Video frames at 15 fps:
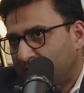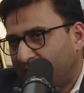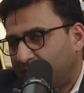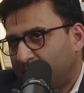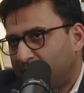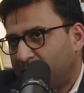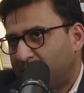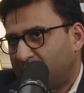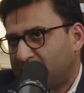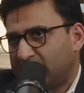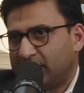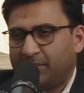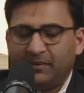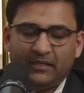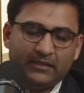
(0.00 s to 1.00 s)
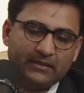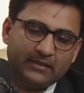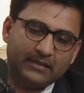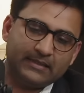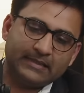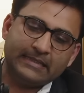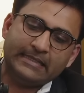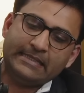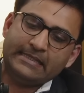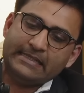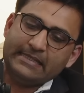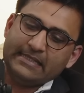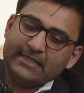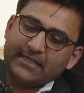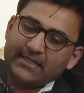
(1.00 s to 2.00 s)
ever participate in this?
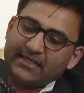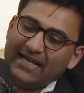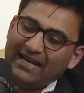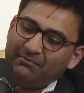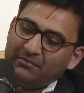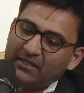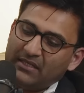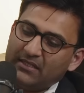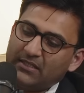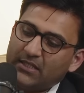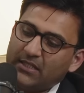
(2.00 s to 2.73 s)
So that means